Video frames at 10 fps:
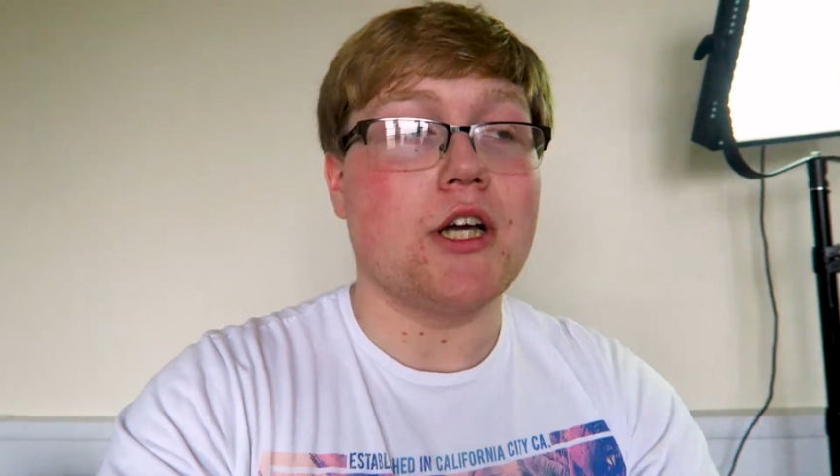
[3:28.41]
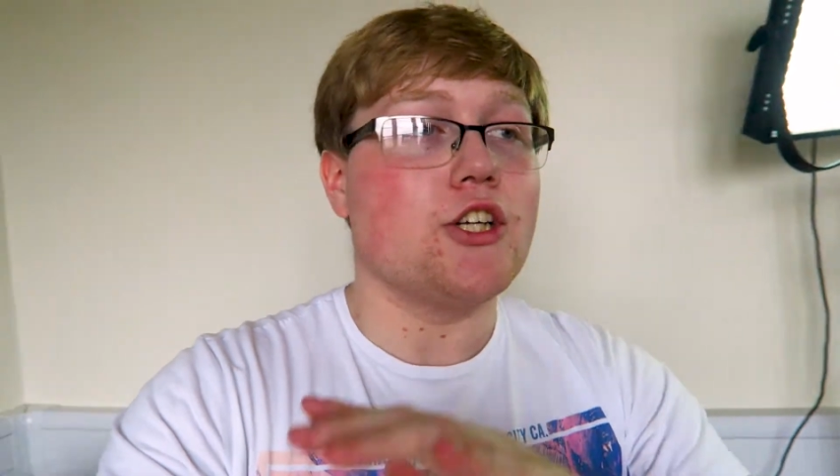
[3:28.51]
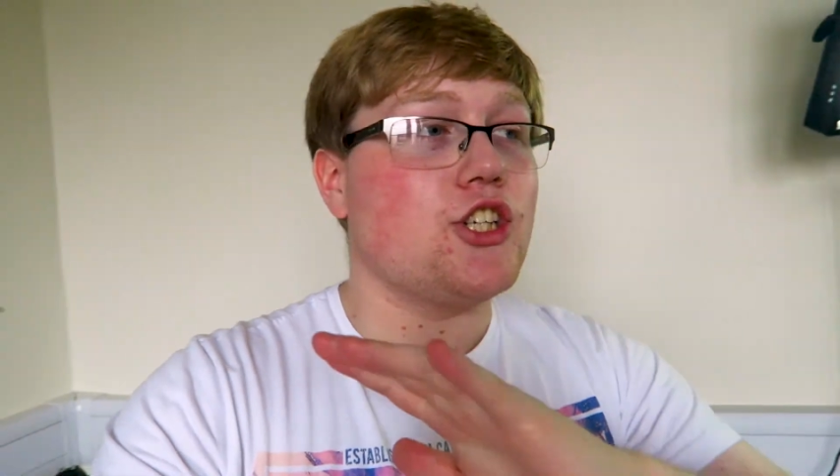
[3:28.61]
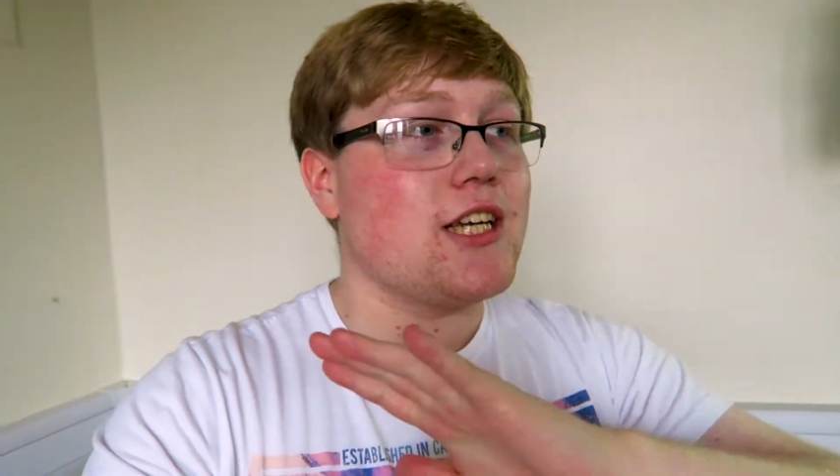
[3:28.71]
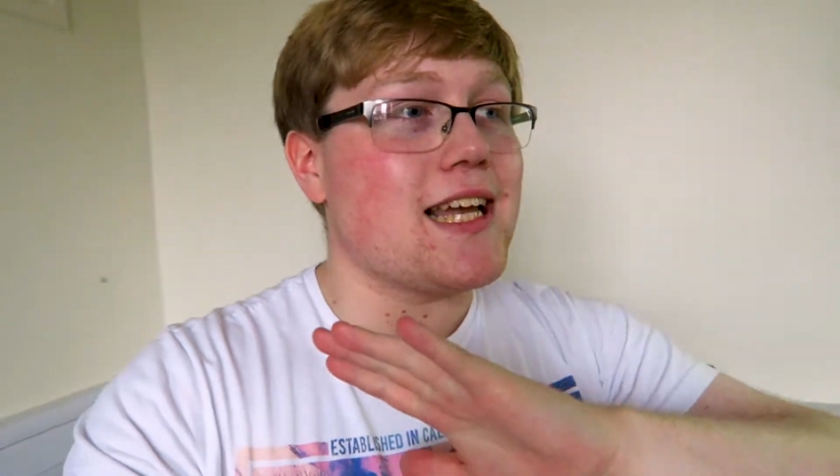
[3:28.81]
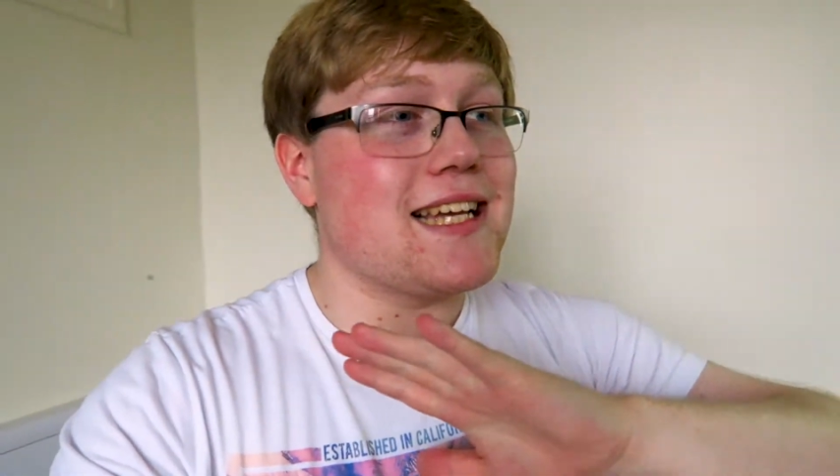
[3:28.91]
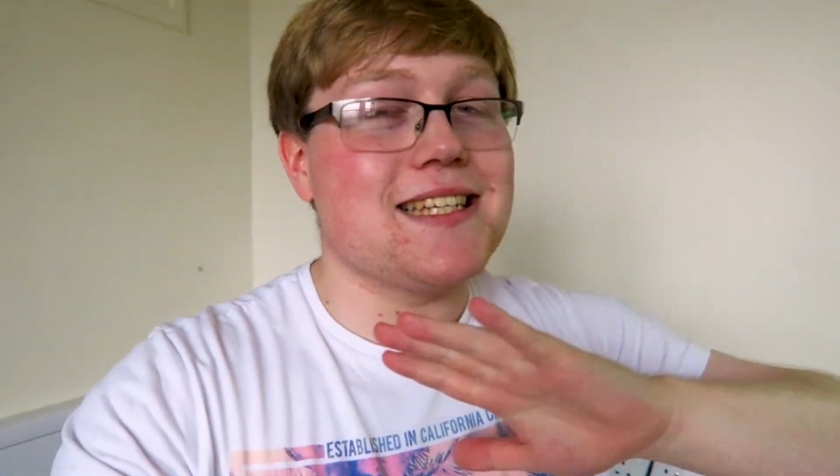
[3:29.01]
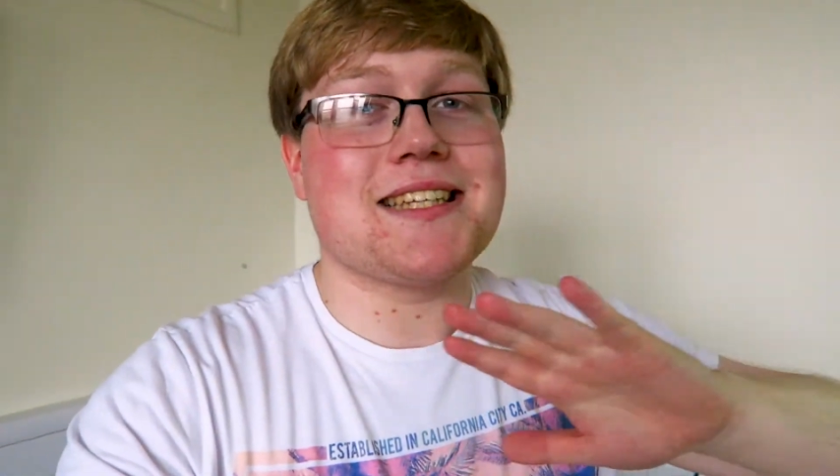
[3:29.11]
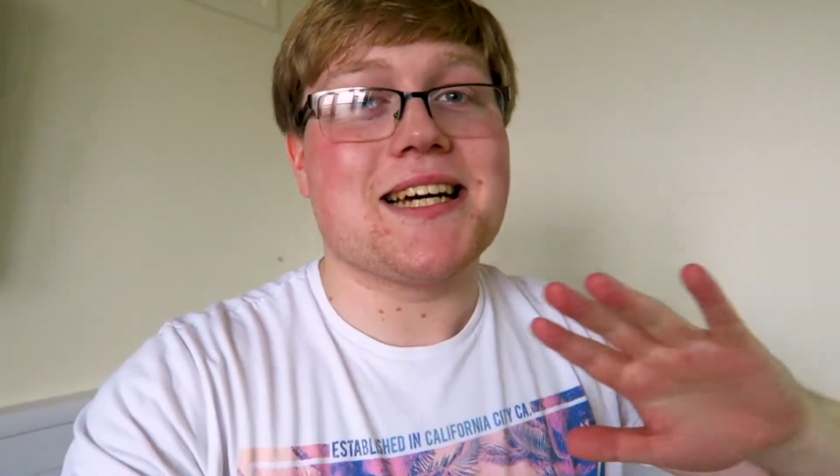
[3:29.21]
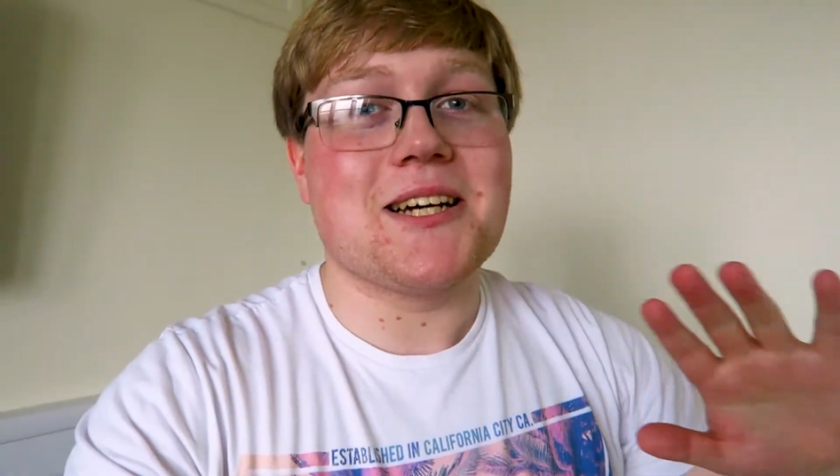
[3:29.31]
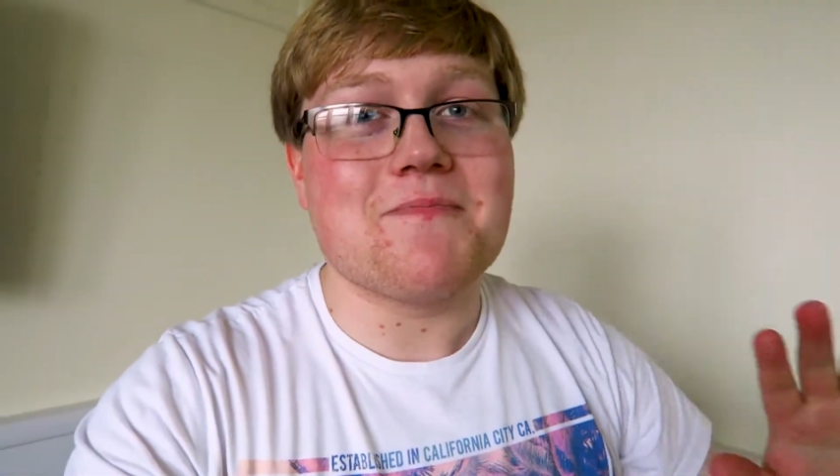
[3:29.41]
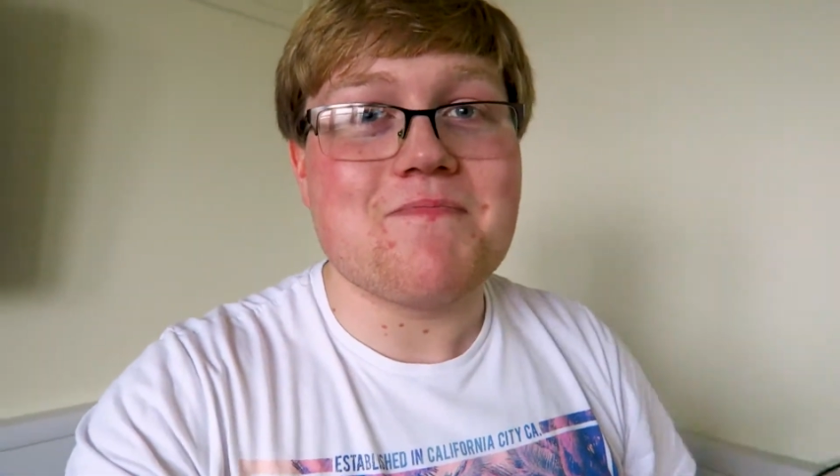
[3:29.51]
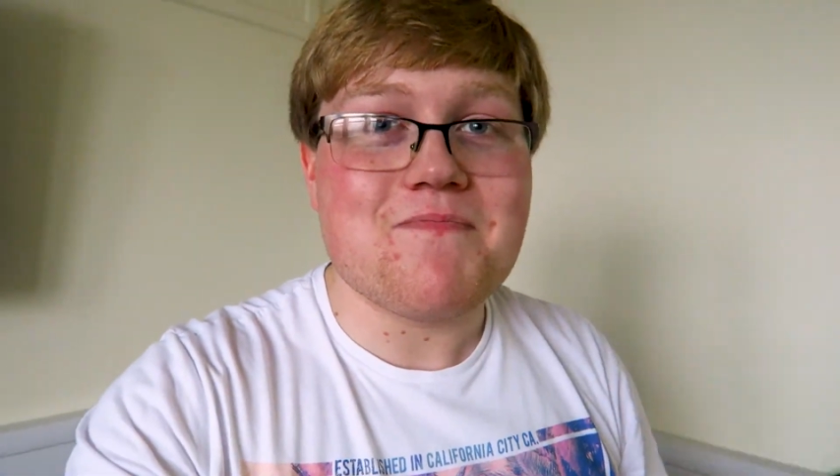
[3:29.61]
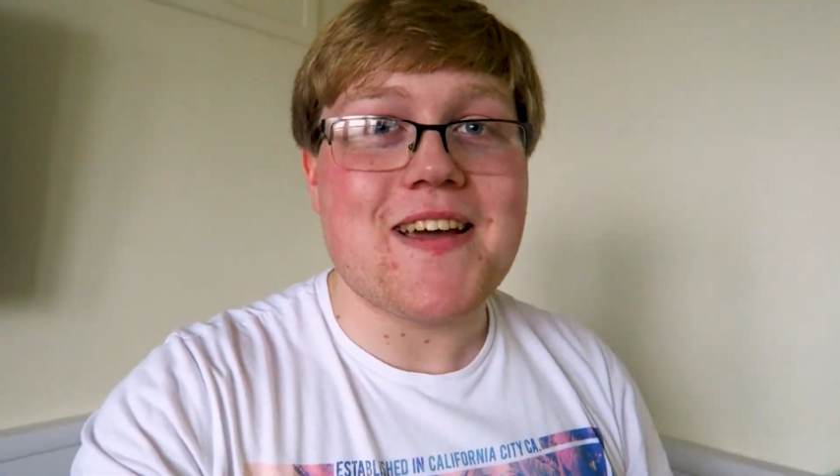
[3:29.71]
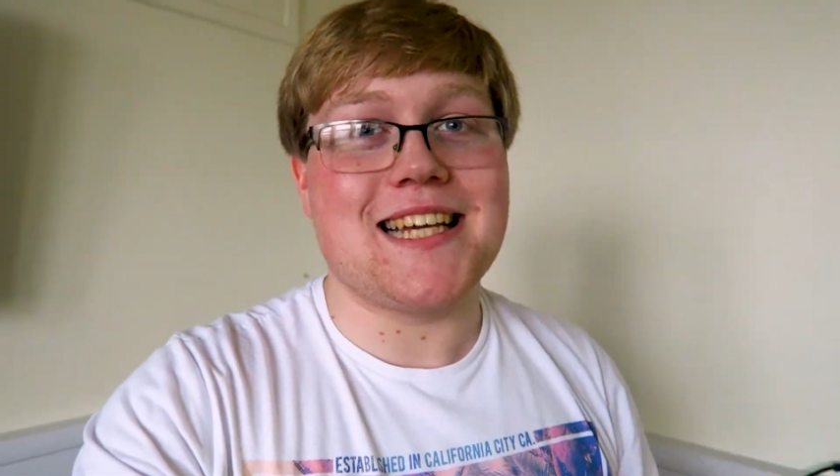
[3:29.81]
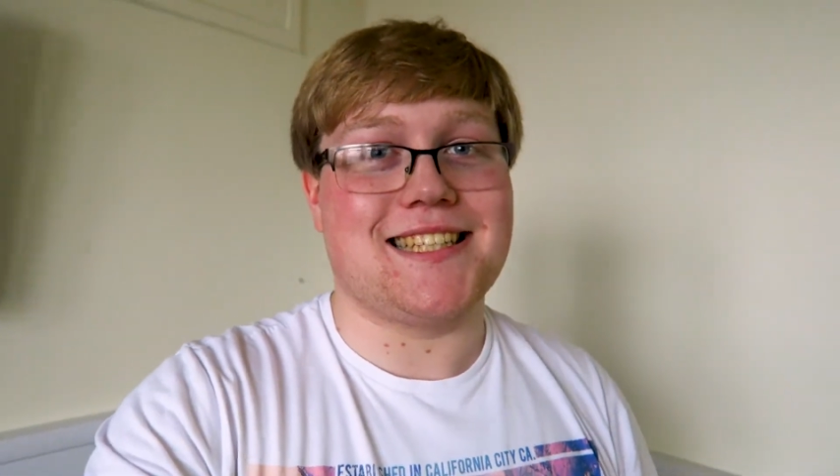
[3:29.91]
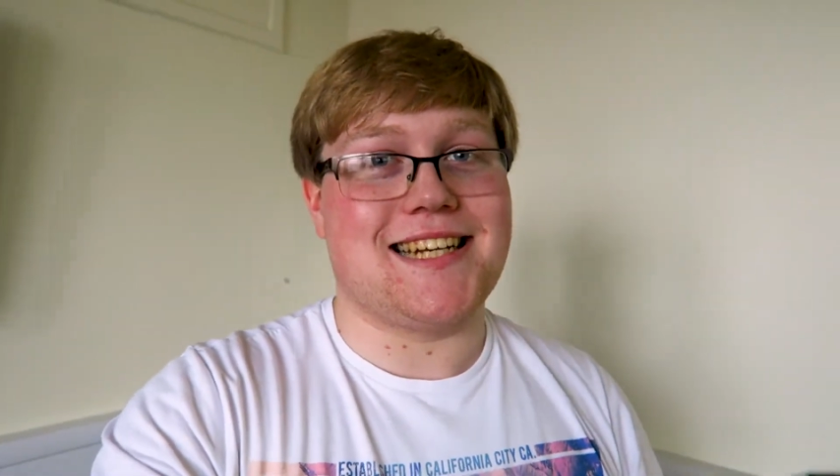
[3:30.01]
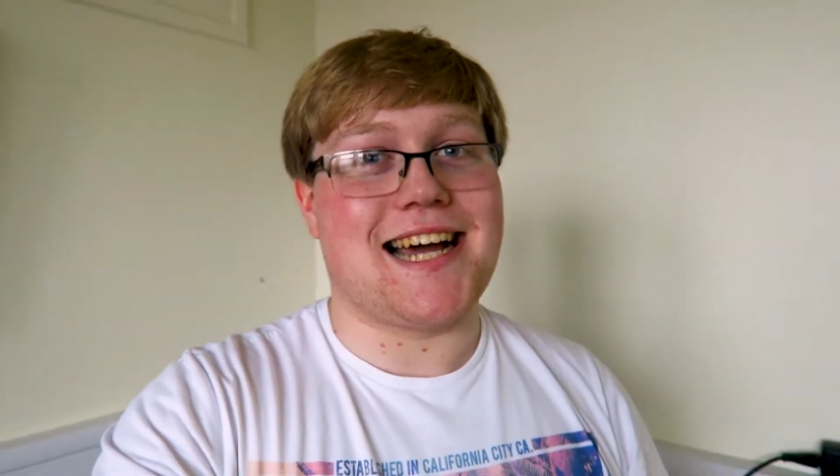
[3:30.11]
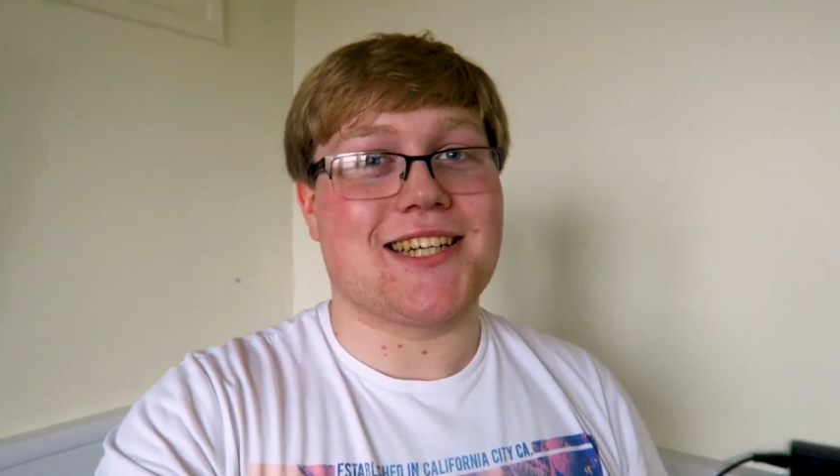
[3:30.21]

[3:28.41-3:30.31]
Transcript: She is an amazing